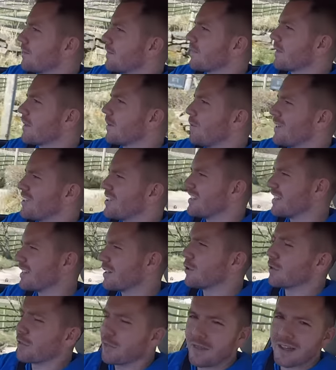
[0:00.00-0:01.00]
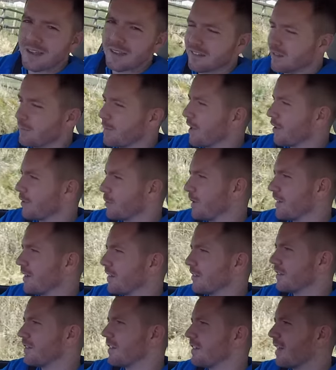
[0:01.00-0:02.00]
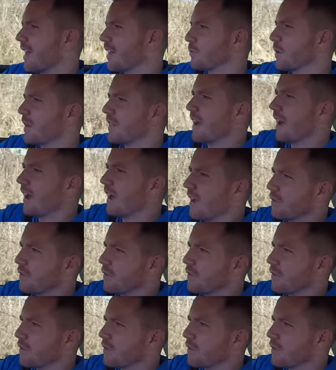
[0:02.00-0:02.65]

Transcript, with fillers: Which is a good thing, to be honest, because that's where the I S